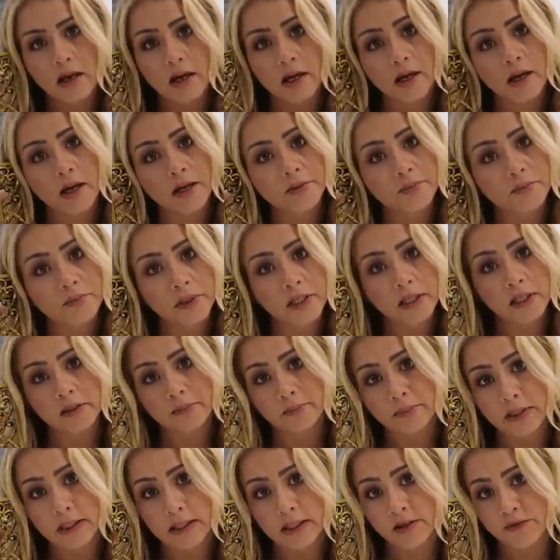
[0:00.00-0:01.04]
And I really
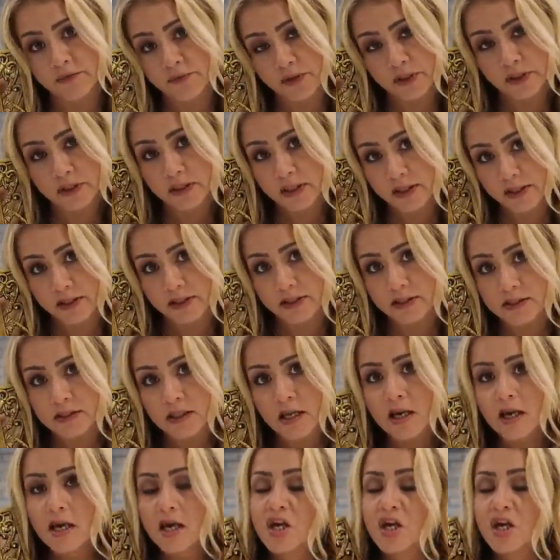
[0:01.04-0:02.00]
believe in this.